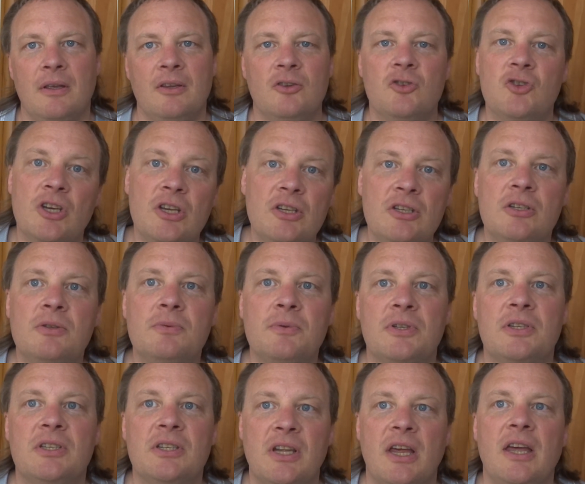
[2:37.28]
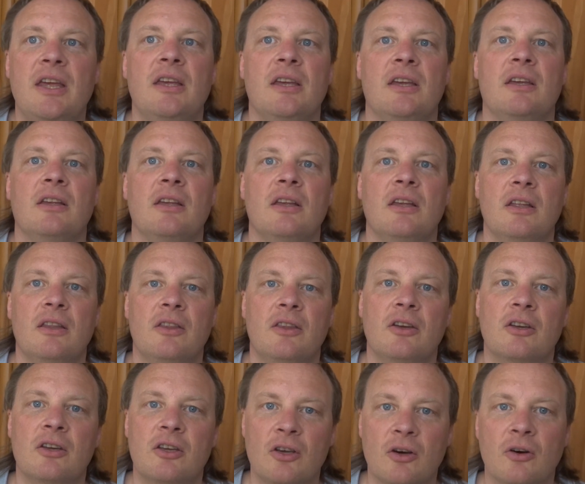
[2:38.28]
Jesus was saying
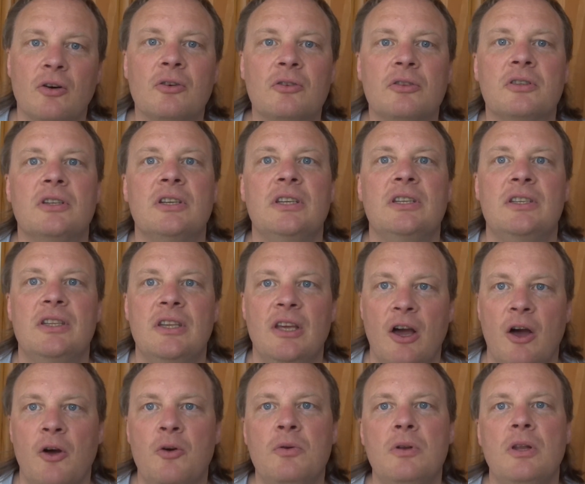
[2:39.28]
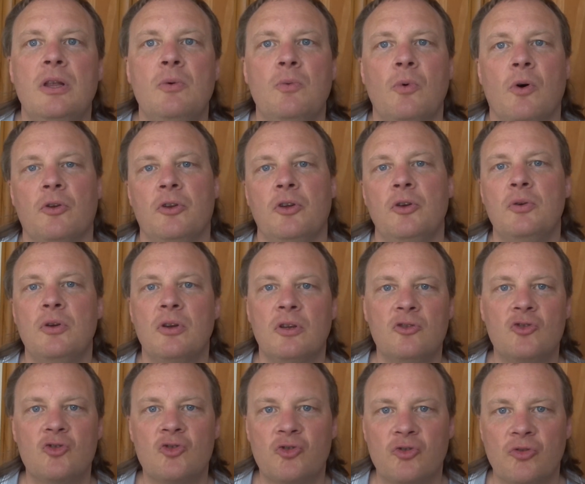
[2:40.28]
that God is the only one who
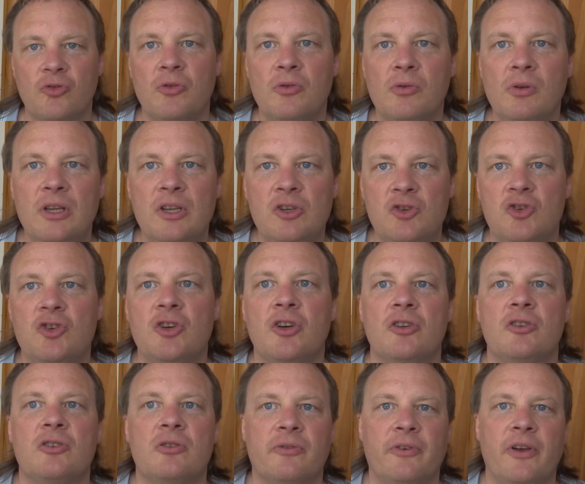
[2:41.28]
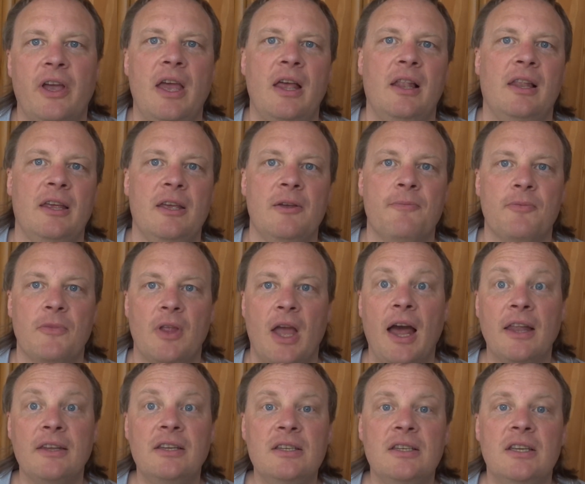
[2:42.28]
can truly judge fairly
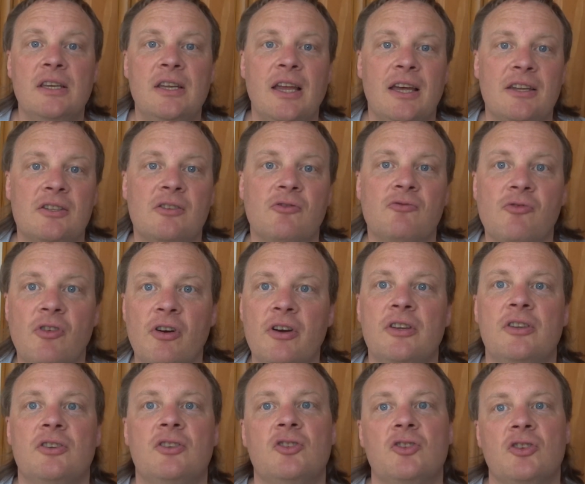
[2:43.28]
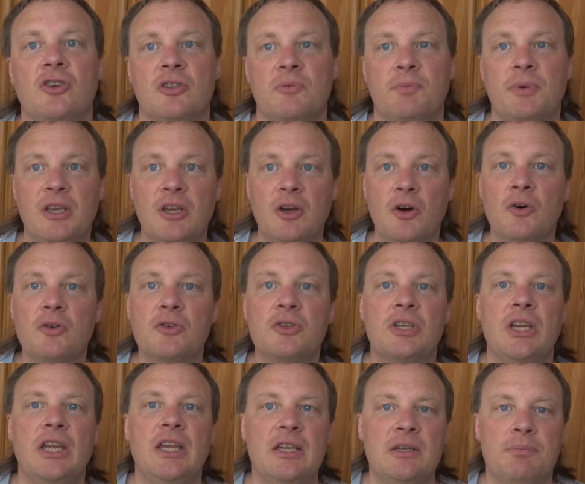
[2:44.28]
and indeed has the right to judge
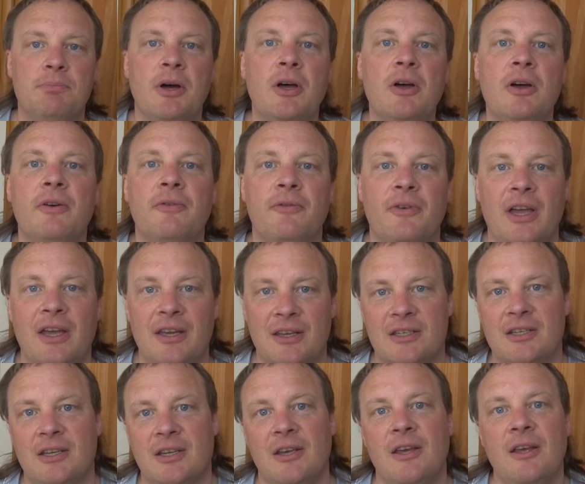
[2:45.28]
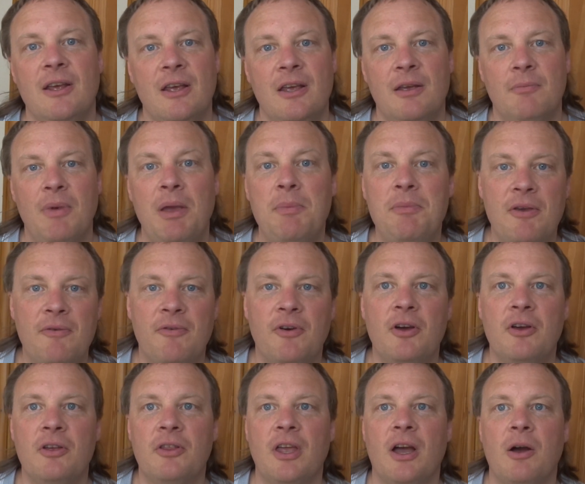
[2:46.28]
because he is perfect. Maybe you've
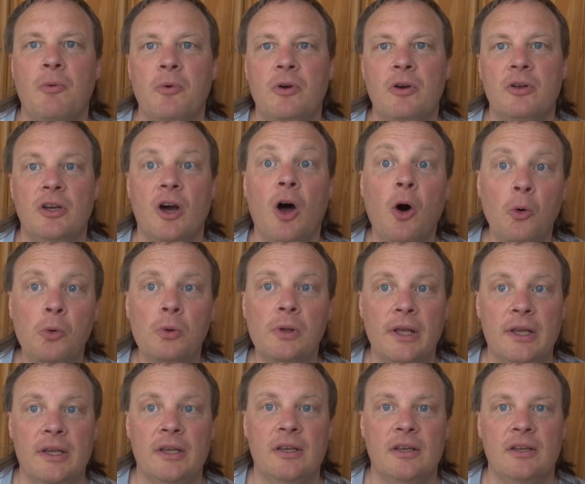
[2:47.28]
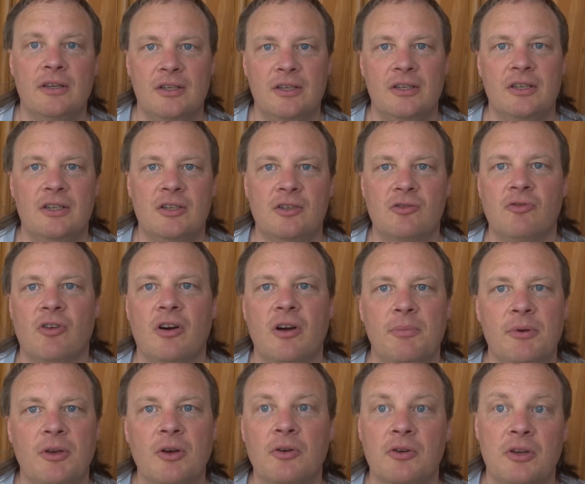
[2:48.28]
heard that word holy to
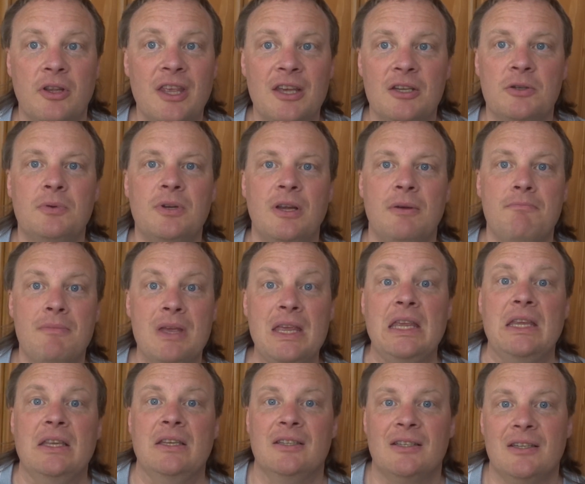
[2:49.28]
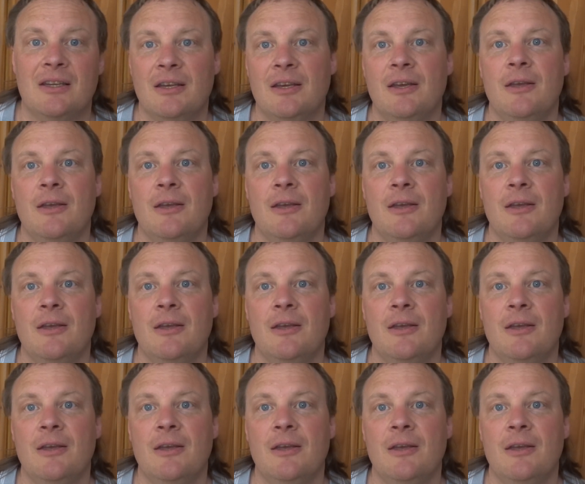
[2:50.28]
describe God, and that's what it means.